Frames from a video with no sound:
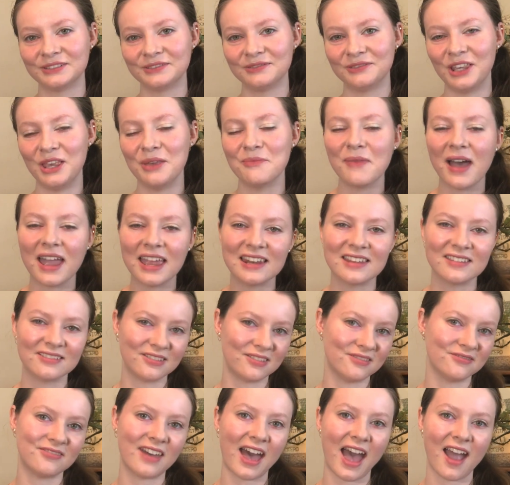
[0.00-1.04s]
You might have, in
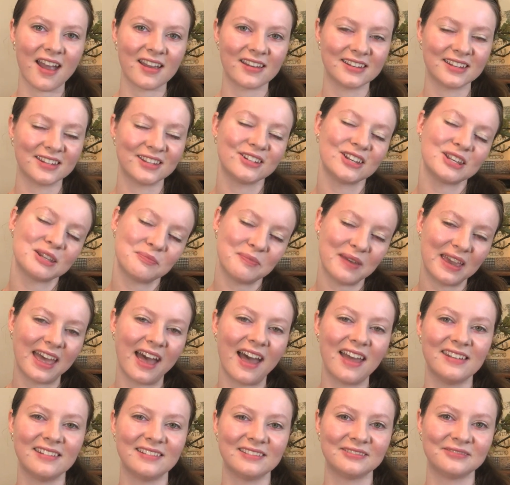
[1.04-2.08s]
fact, just
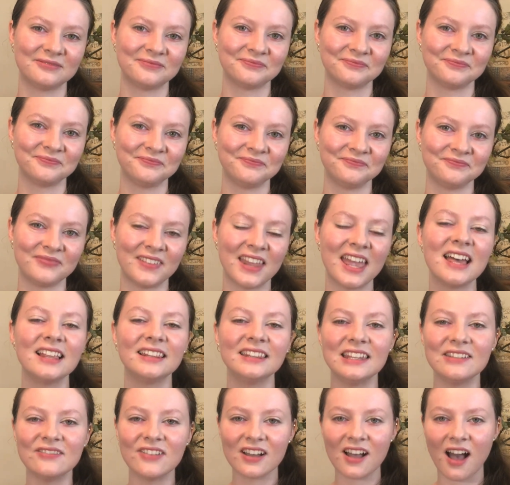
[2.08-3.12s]
begun.
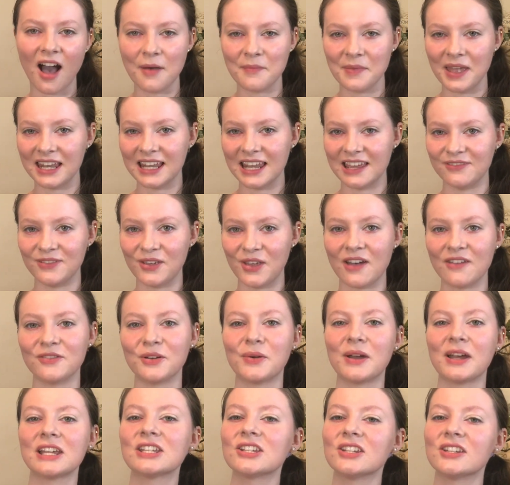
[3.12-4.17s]
Leave a comment if you have a
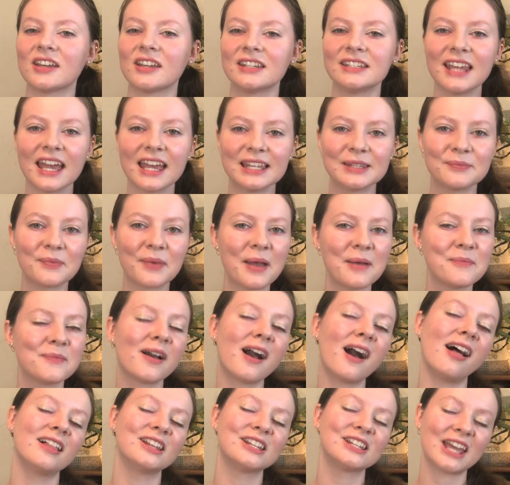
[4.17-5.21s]
question on test prep,
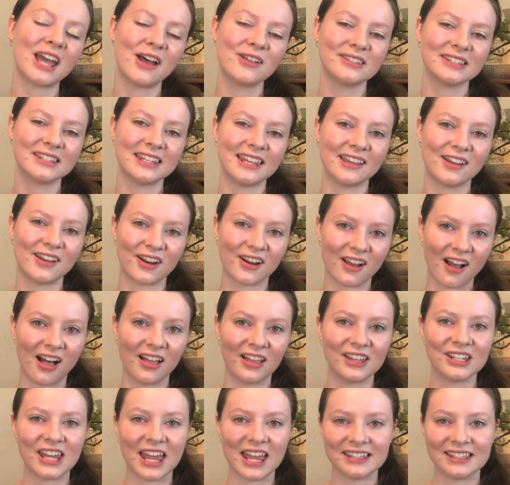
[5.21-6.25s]
college counseling, or
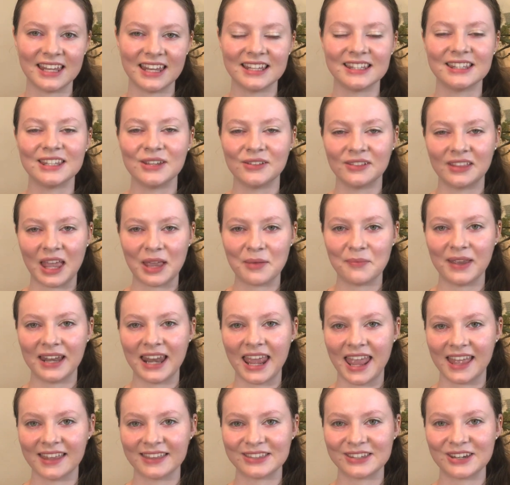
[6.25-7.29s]
college essays that you'd like me to
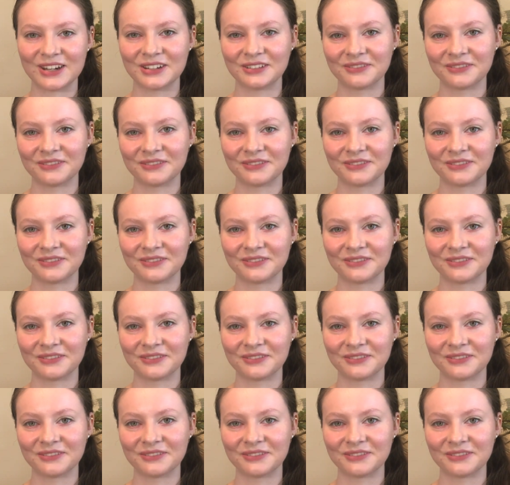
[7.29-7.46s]
answer.